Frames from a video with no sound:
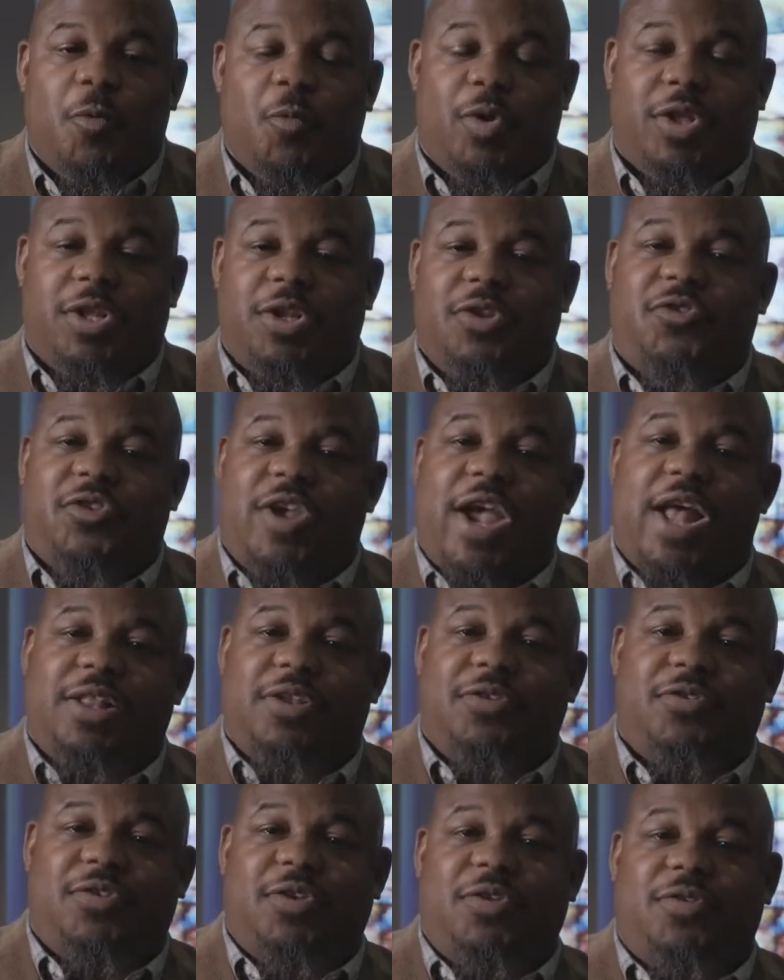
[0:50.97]
One of the
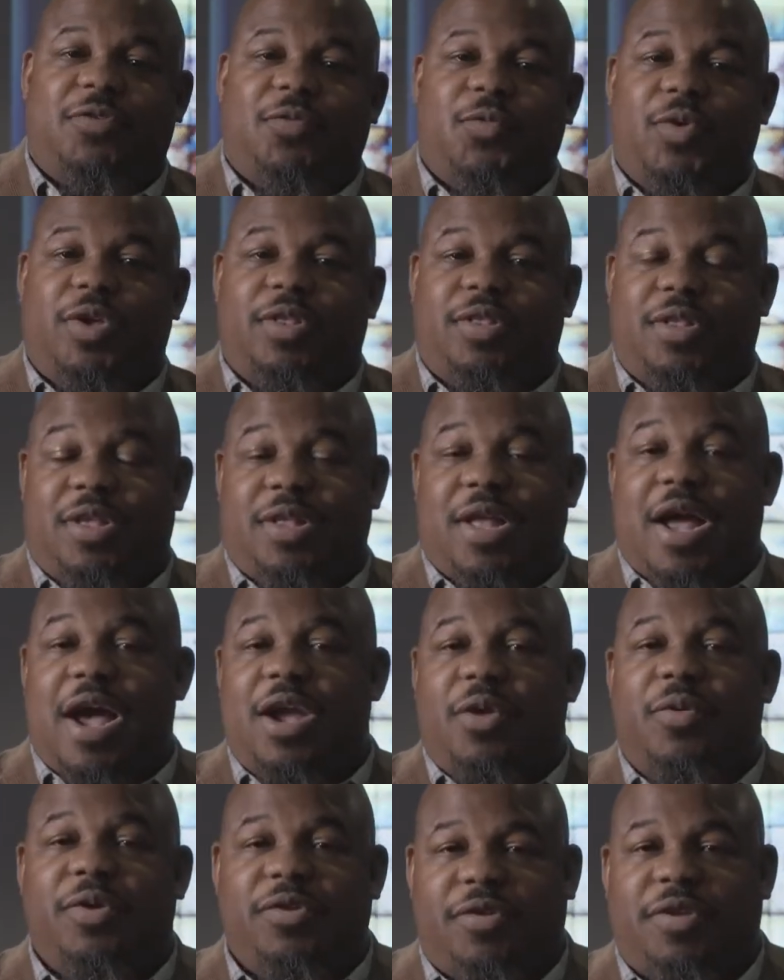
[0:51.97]
challenges in
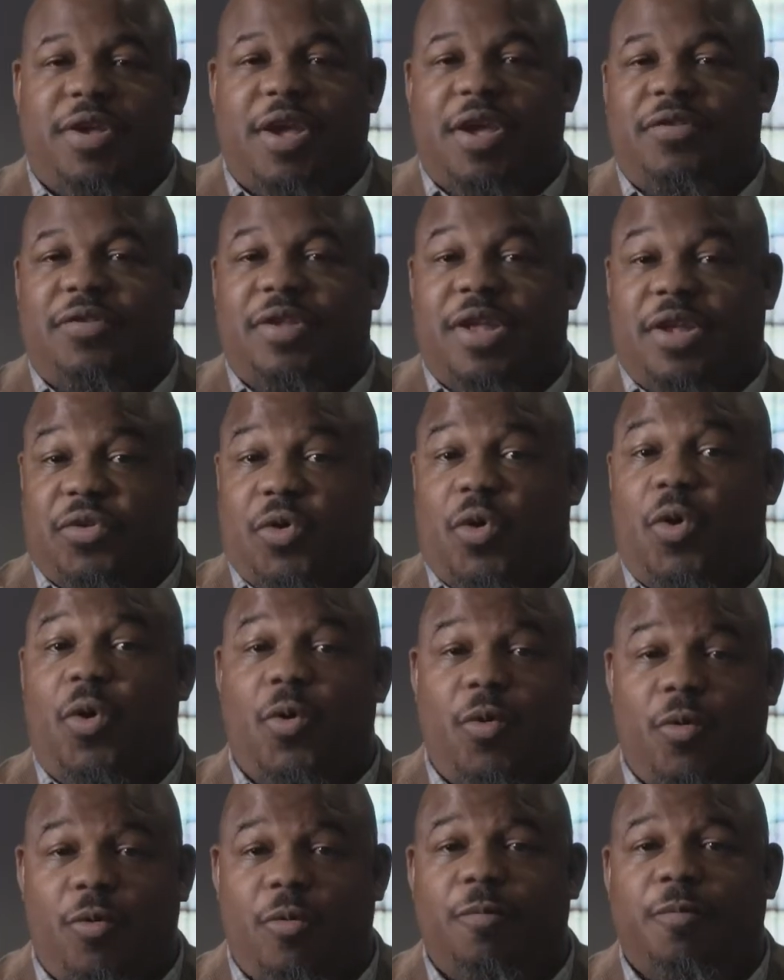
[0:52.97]
higher education as a
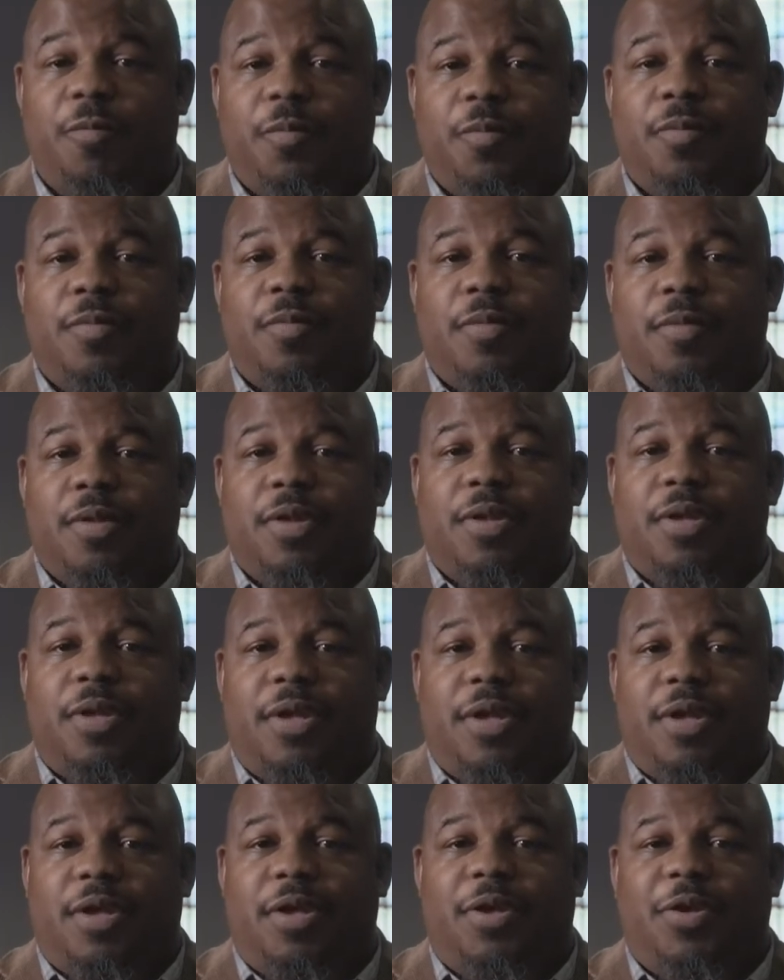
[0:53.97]
whole
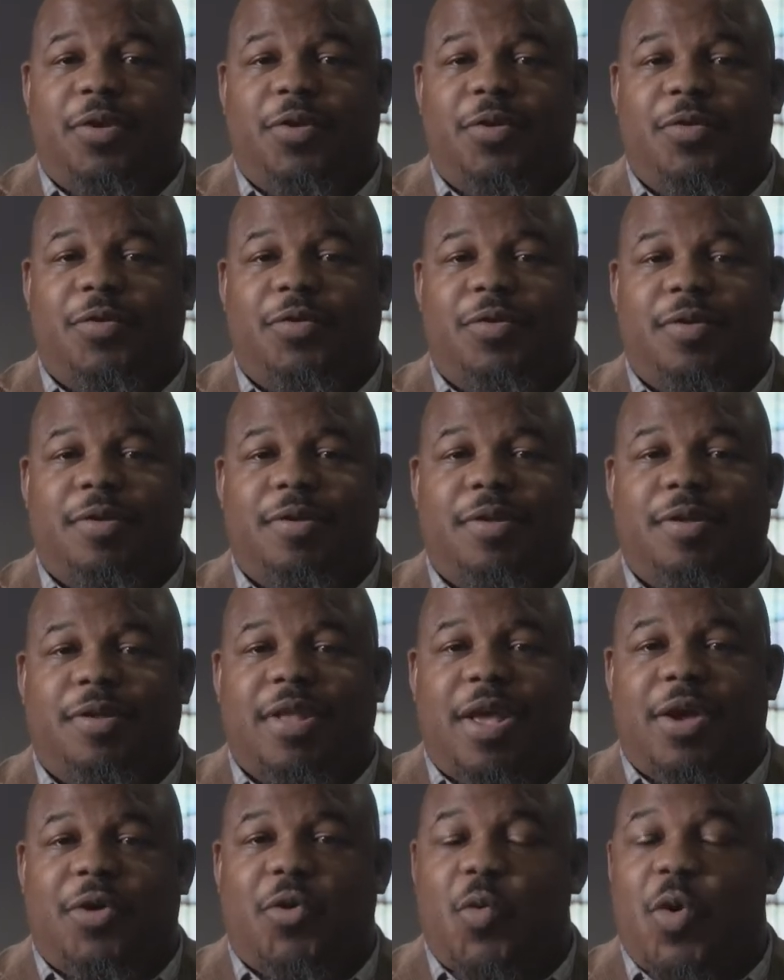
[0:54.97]
is
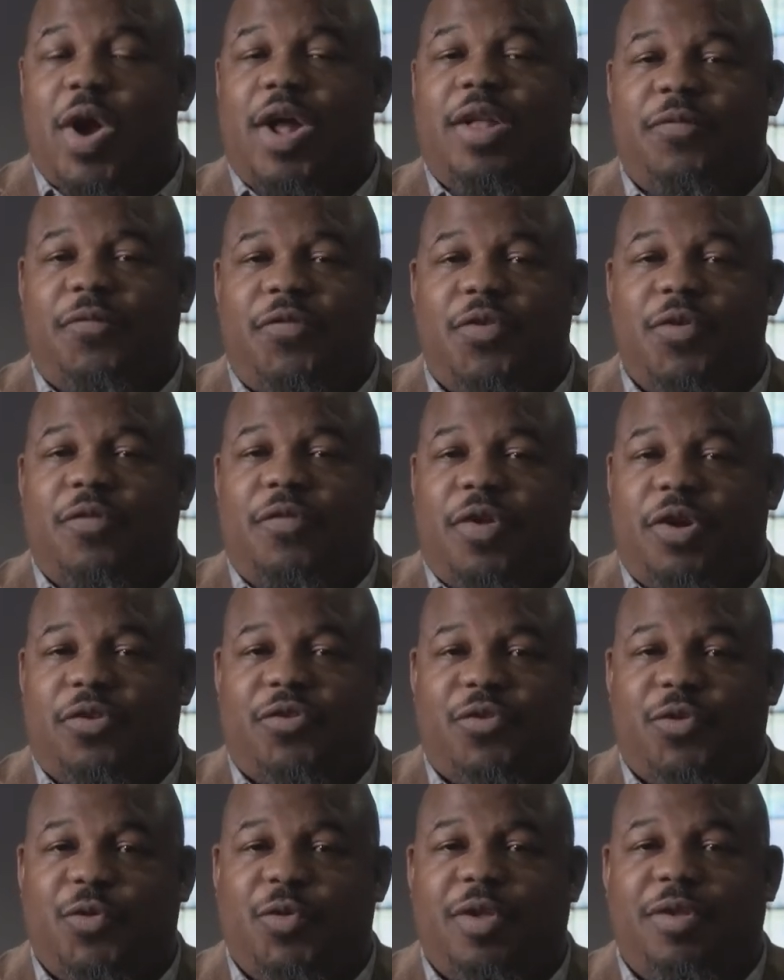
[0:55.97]
that quite a few of our
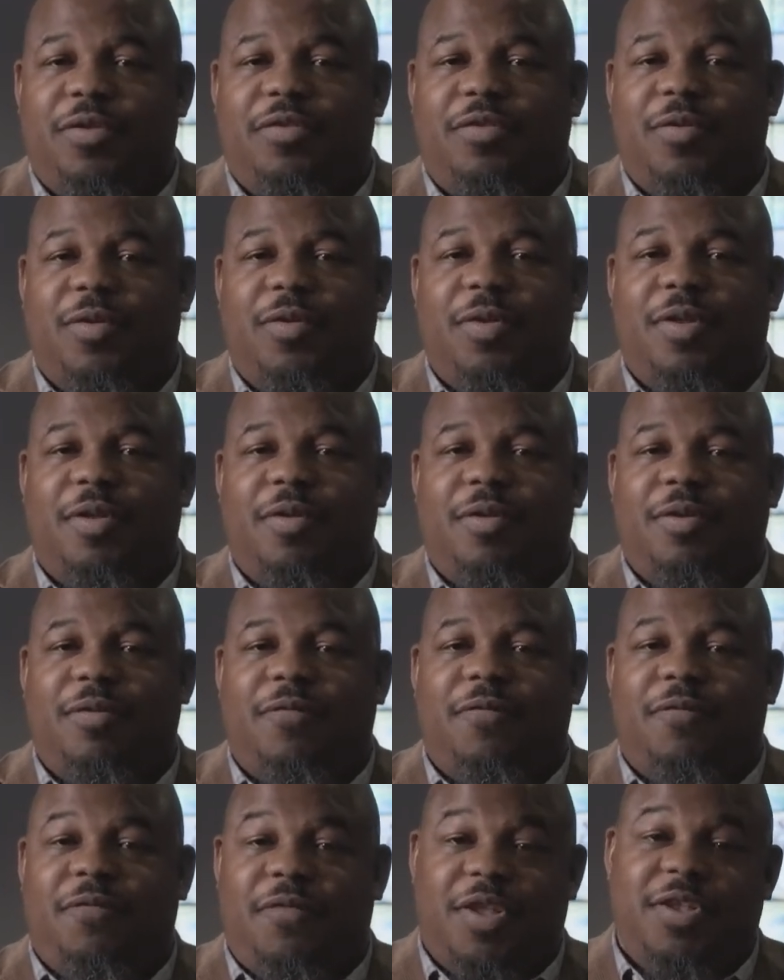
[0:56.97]
students
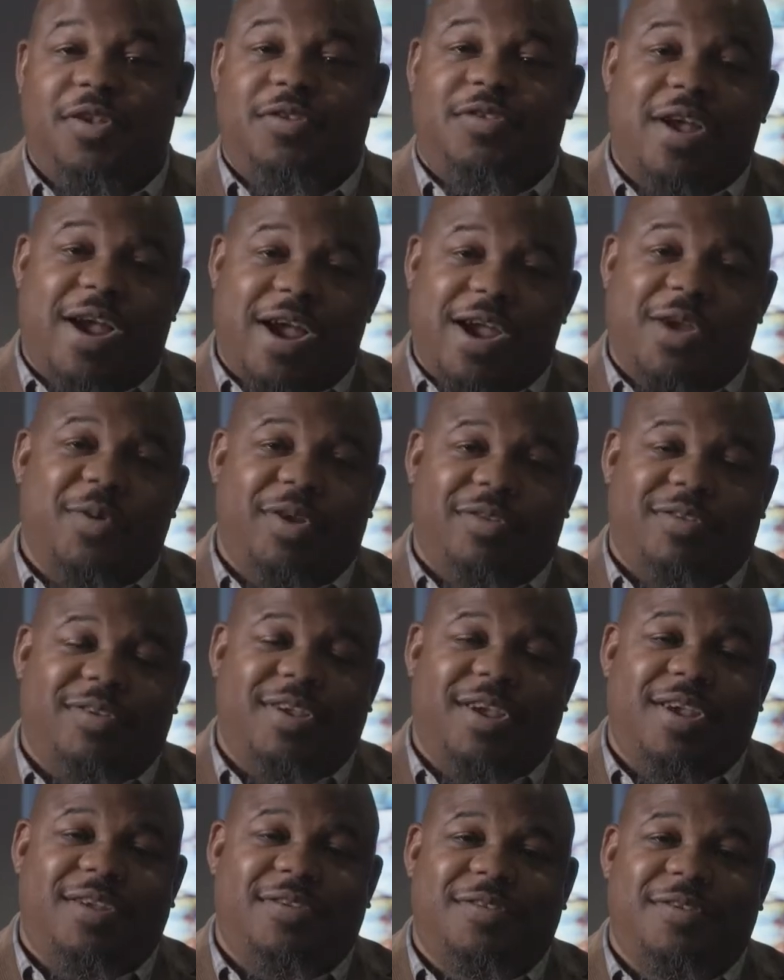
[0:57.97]
finish higher
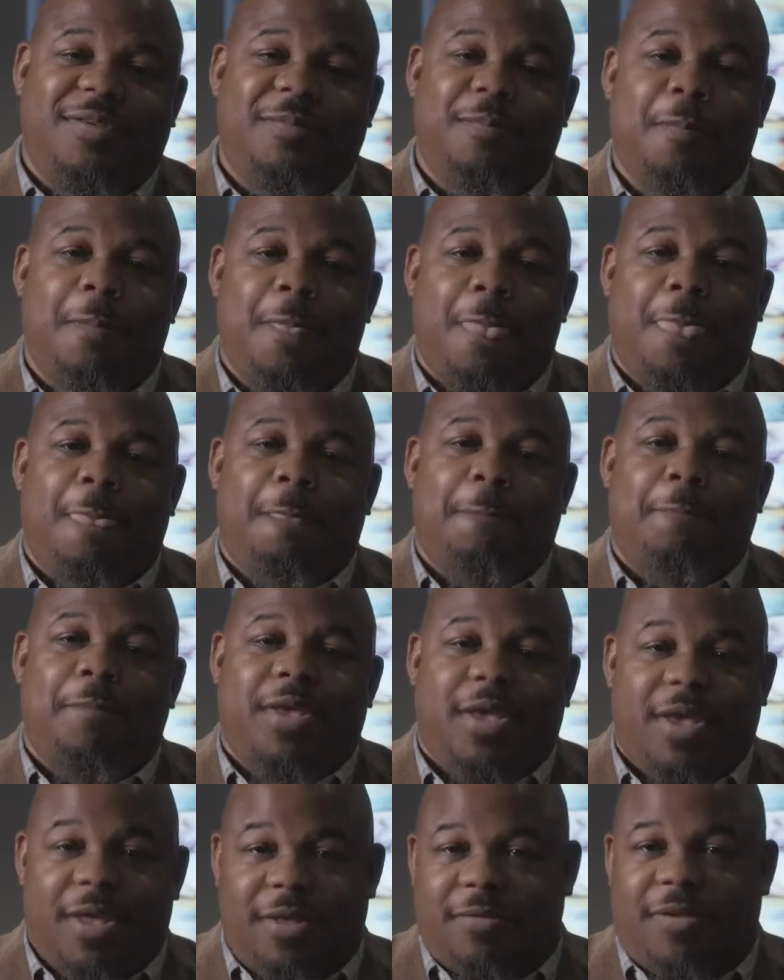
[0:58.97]
education
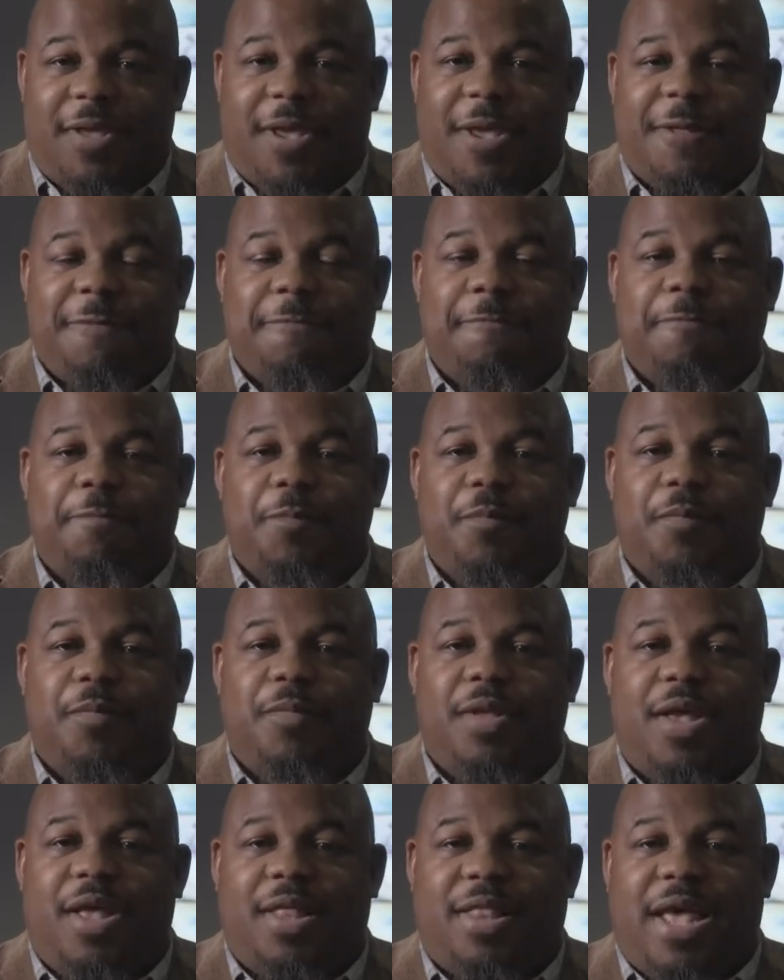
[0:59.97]
in debt,
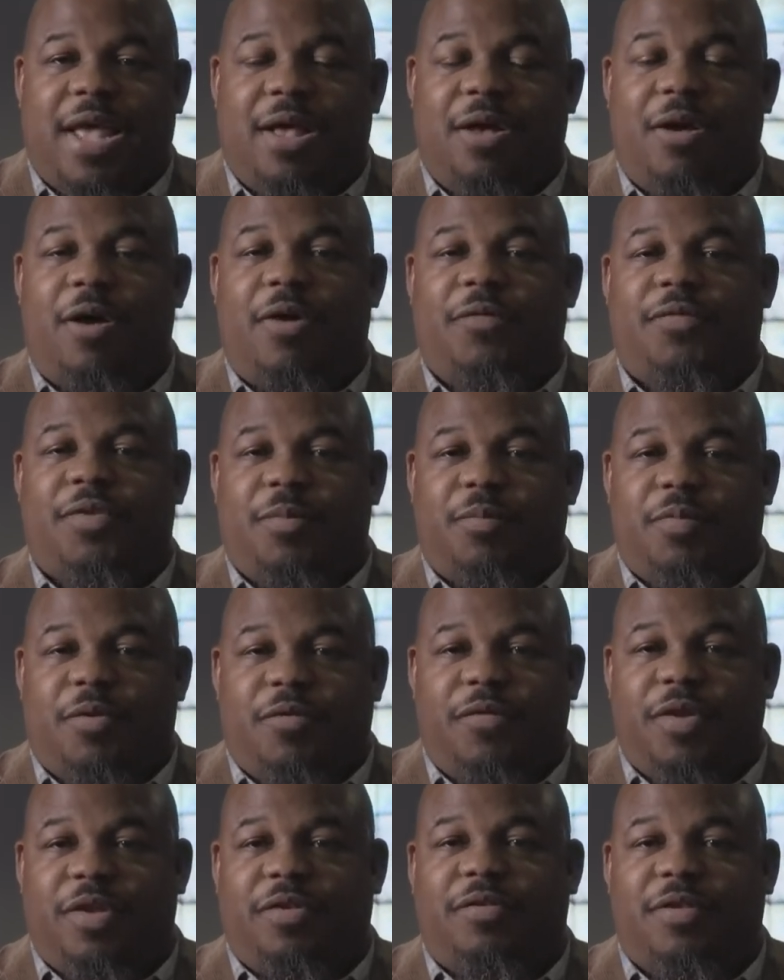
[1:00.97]
and that often
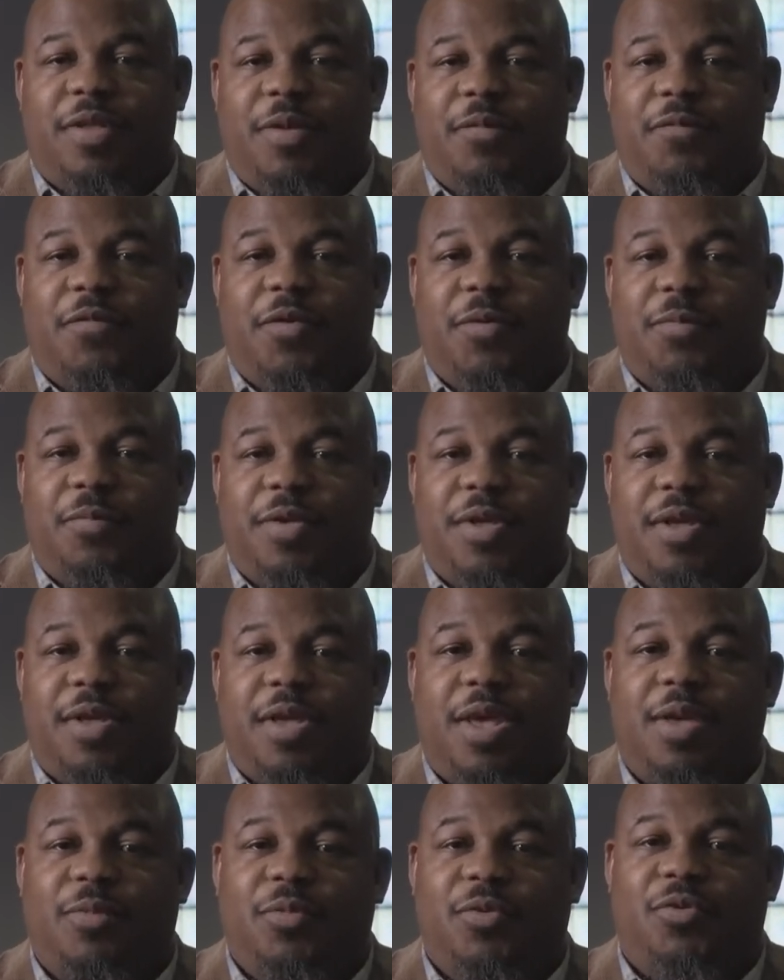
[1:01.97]
prevents them from being
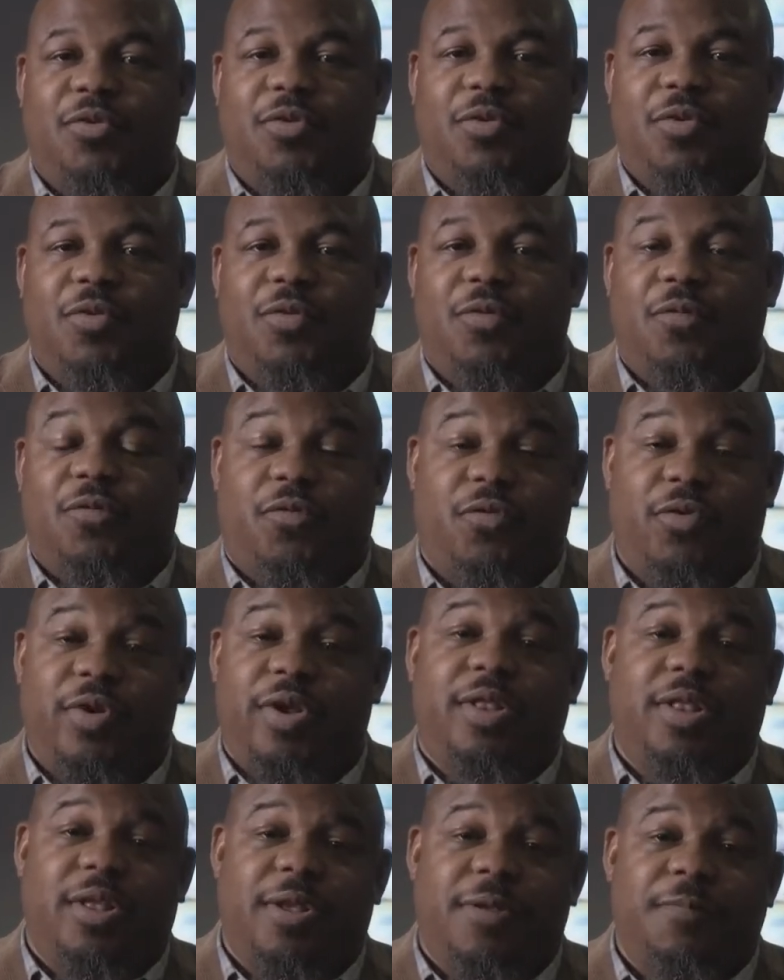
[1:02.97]
able to
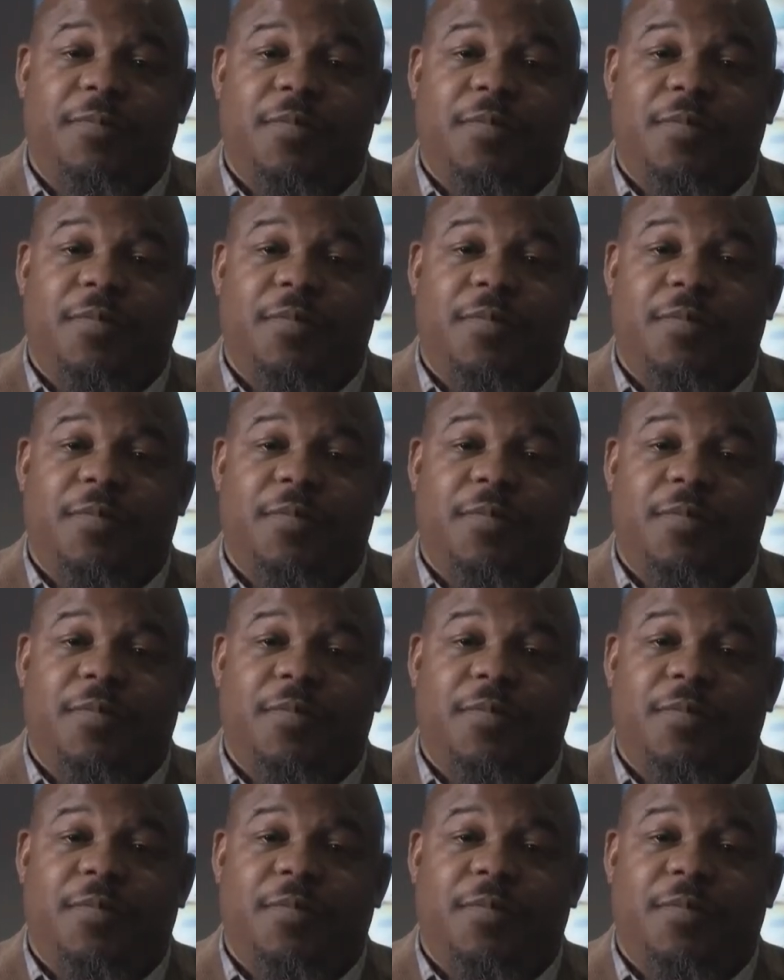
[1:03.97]
freely